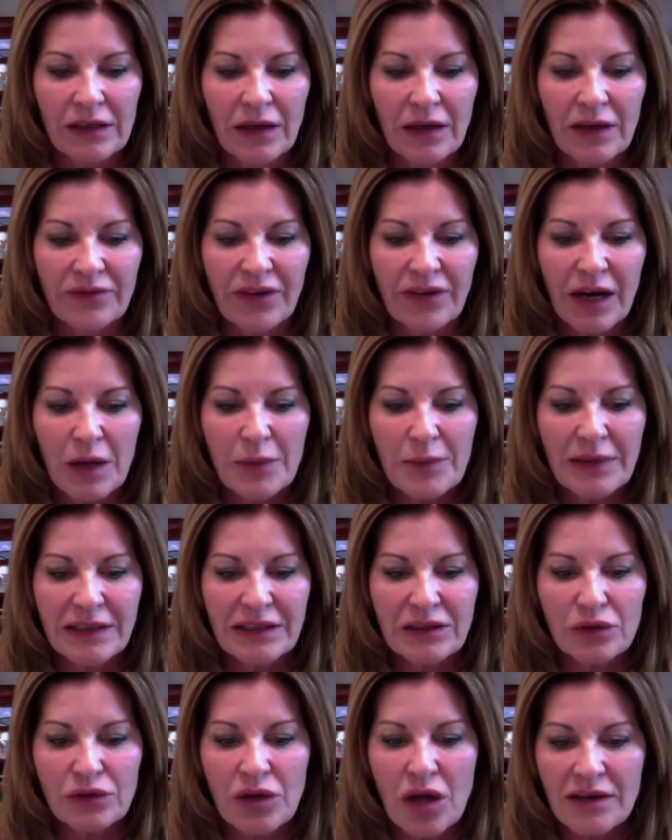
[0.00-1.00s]

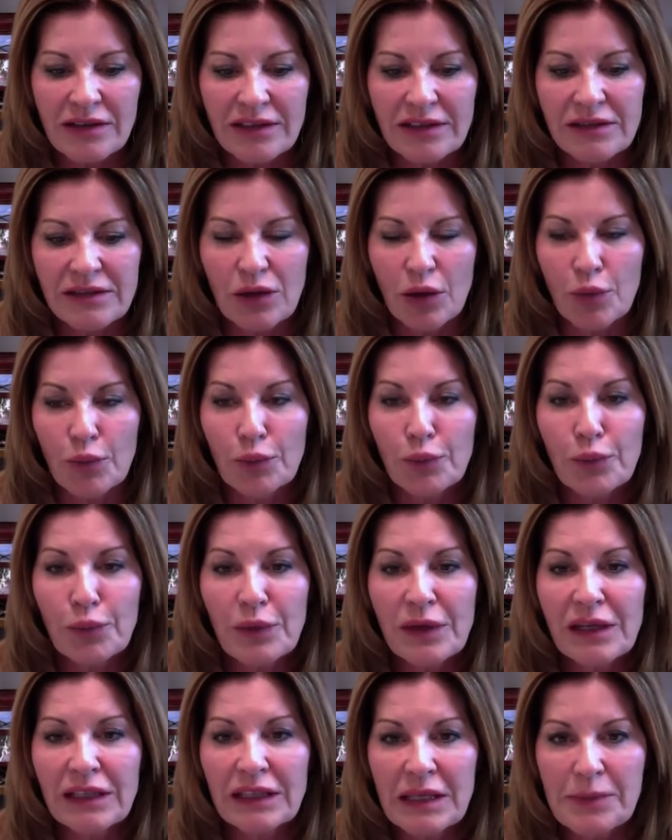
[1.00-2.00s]
environmental toxins are
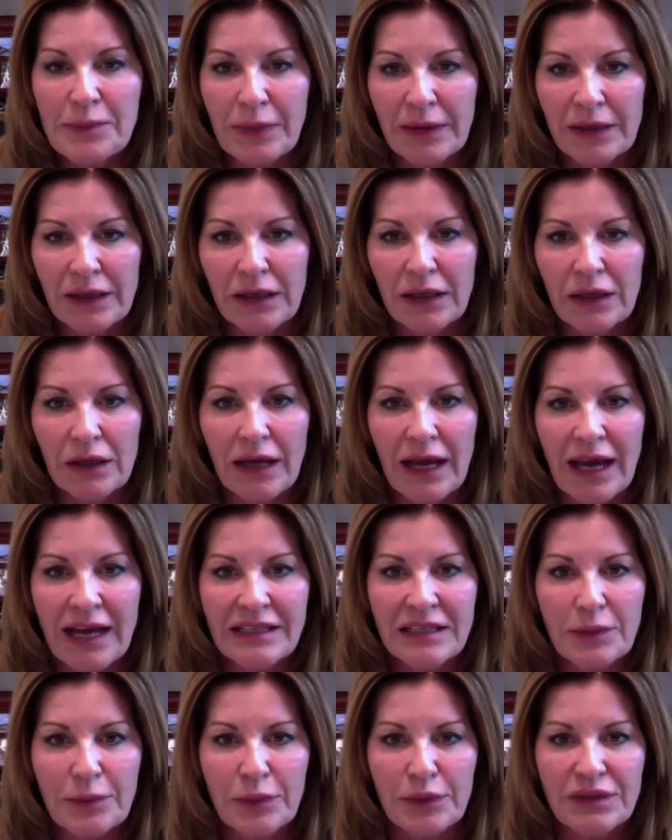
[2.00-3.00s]
really big
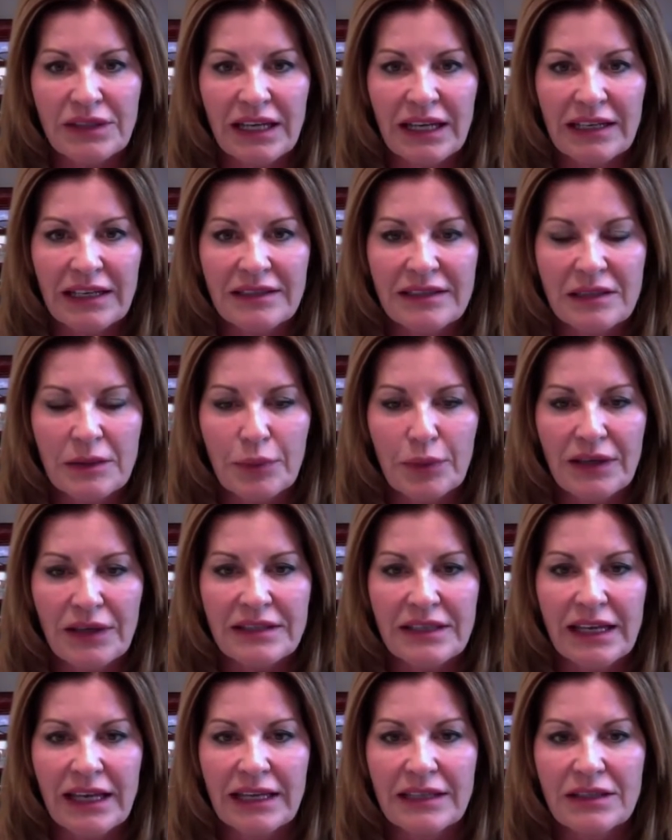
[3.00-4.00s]
as it pertains to
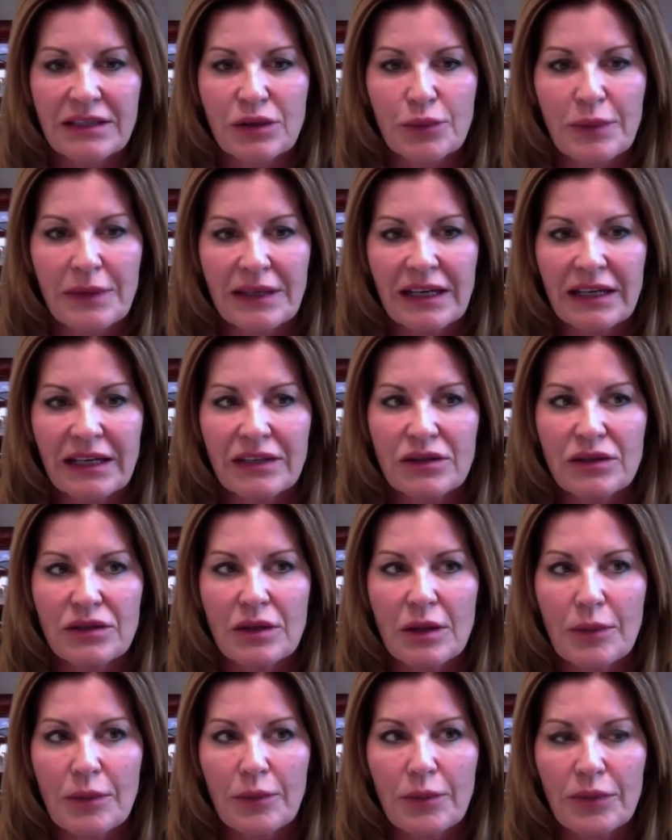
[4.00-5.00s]
breast cancer because
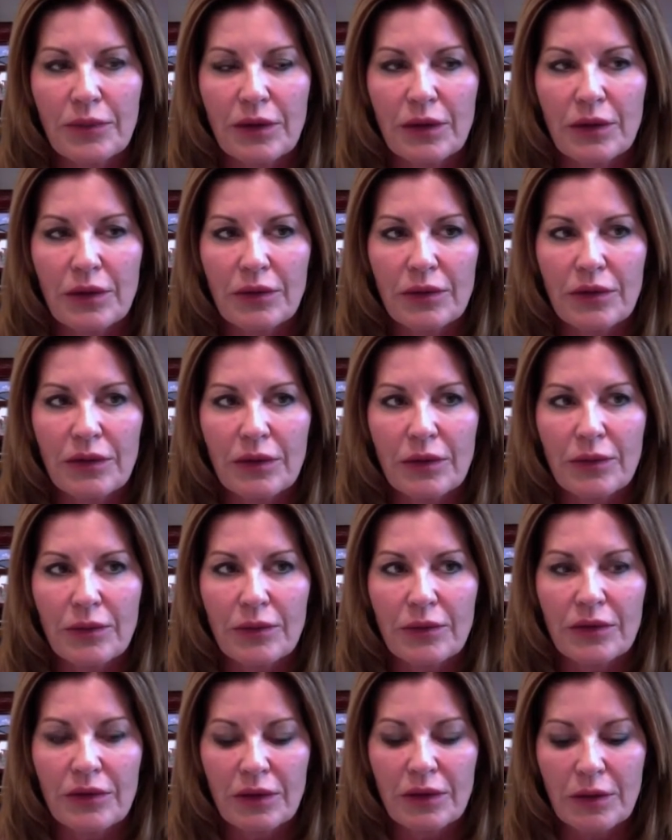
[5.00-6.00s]

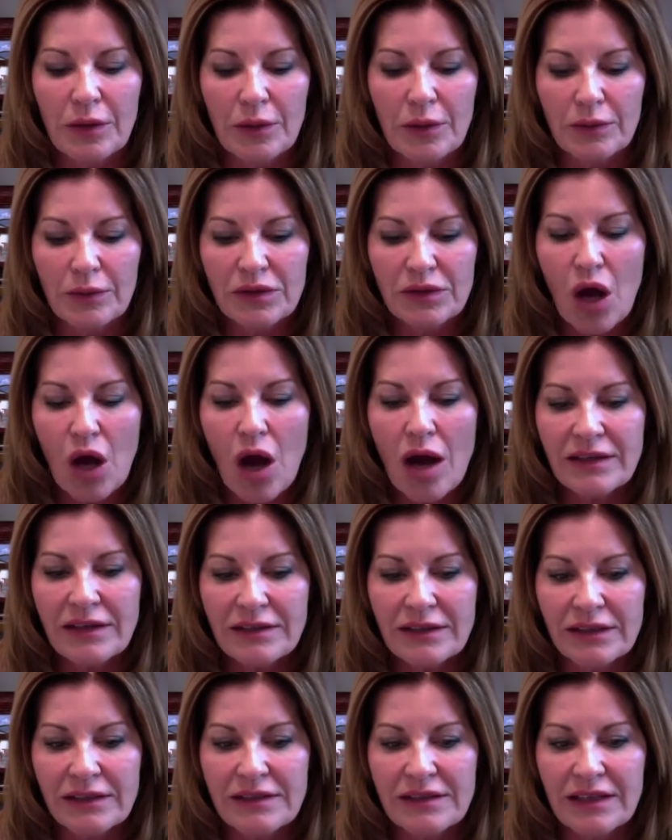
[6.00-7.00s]
the
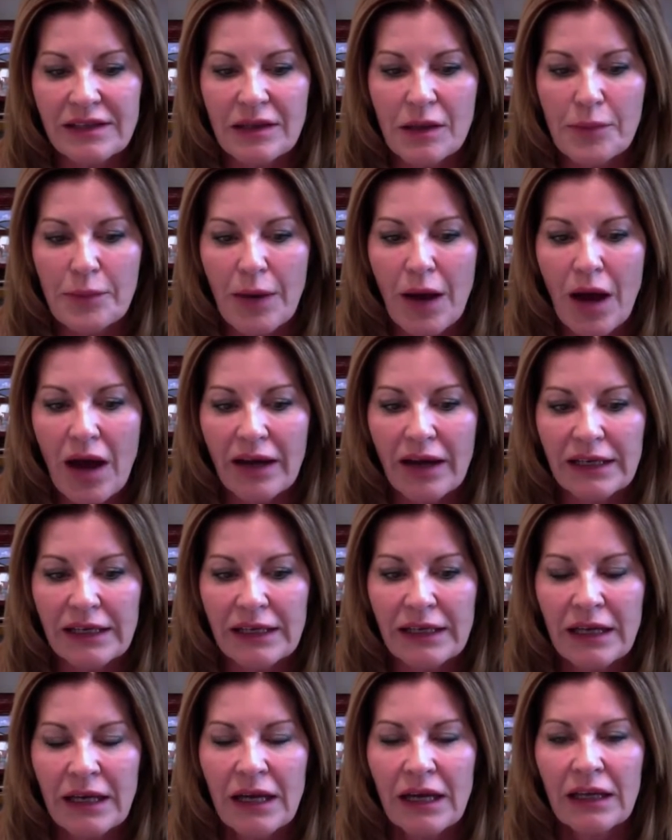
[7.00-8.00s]
toxins in the
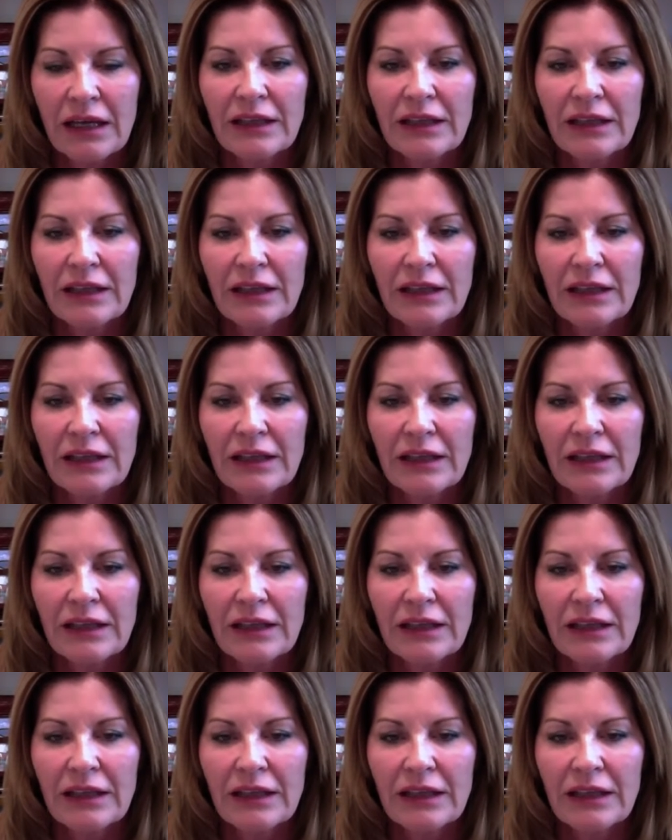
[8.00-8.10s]
body